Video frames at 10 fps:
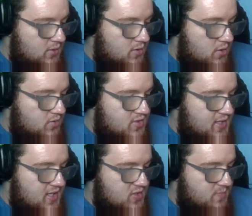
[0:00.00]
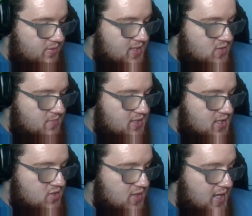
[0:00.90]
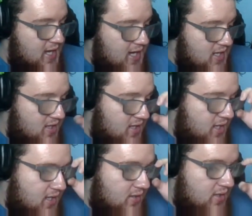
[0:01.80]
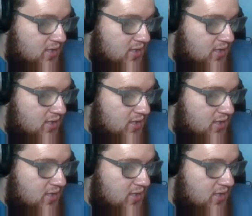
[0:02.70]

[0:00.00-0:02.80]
Kohl's announced plans Monday to add uh,